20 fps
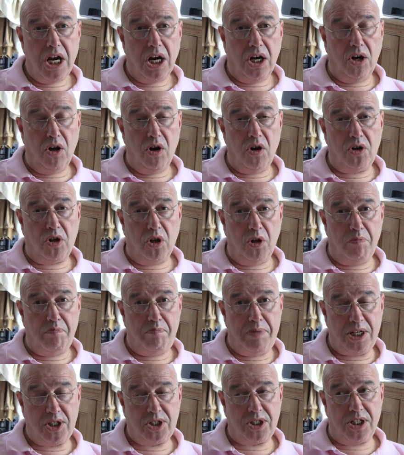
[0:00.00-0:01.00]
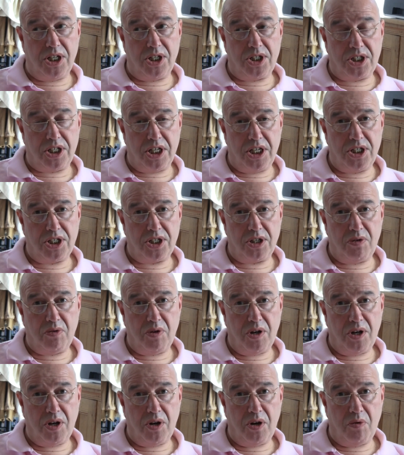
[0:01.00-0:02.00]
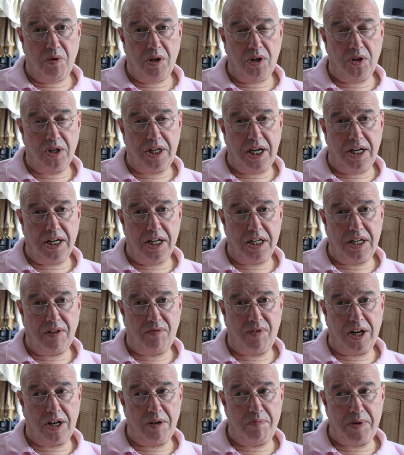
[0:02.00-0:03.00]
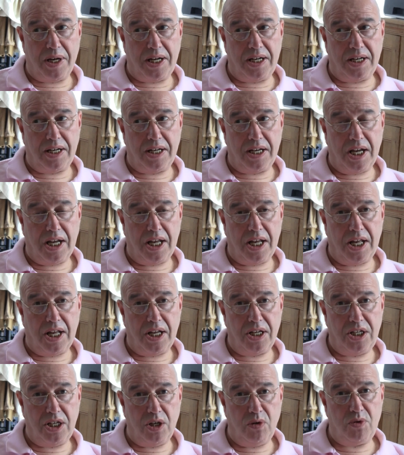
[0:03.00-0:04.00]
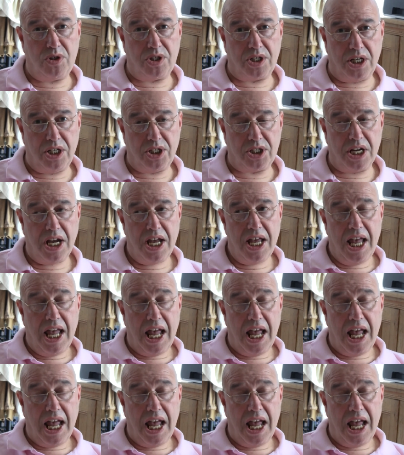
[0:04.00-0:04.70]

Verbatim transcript: local businesses who are, who are looking at developing uh, uses